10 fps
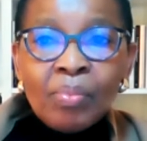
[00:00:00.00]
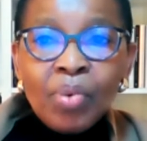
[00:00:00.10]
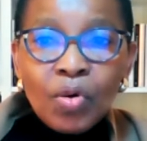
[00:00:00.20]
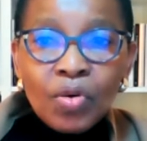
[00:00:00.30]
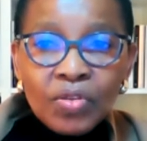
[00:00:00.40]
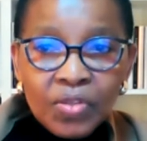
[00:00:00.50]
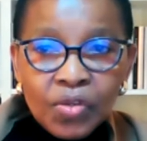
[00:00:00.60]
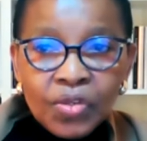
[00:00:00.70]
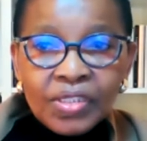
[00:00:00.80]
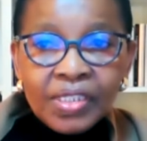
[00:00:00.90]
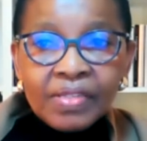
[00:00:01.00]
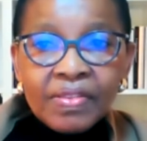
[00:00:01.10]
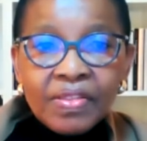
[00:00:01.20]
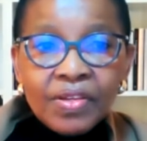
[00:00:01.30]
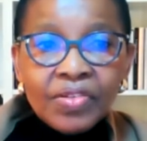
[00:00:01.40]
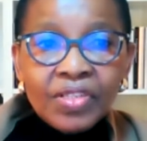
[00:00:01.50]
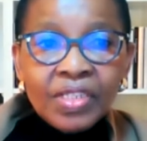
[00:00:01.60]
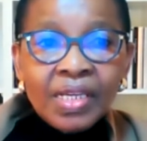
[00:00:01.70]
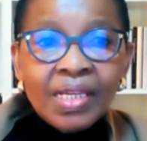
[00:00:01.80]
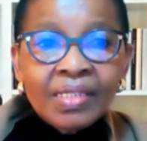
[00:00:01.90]
post-colonial
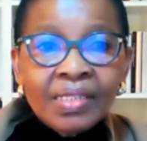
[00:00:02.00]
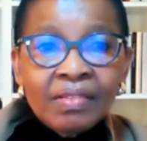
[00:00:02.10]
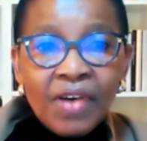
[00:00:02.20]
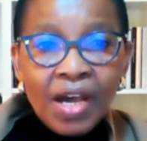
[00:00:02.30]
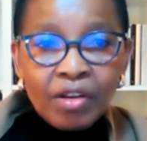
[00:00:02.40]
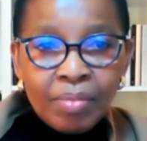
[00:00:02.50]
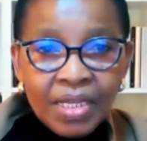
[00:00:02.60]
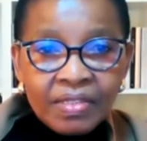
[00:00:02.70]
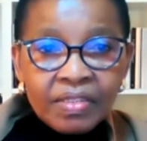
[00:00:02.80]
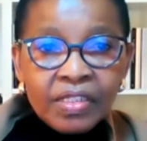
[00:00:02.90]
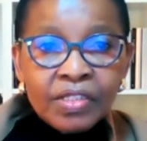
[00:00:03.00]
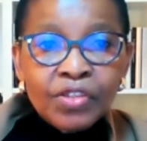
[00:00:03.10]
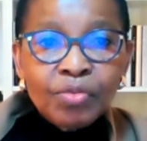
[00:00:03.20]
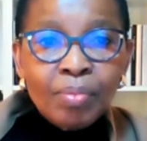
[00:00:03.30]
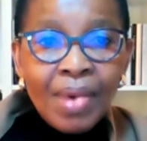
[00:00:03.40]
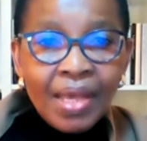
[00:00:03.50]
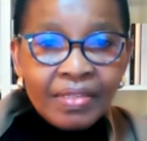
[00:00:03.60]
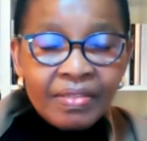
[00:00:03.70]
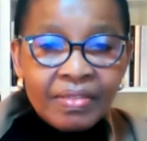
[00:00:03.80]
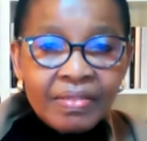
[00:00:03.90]
theory and environmental
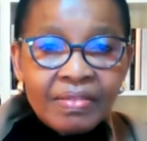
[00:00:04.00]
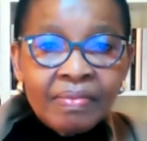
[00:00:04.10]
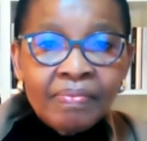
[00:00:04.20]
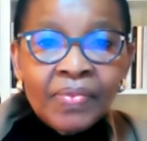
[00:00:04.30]
humanities.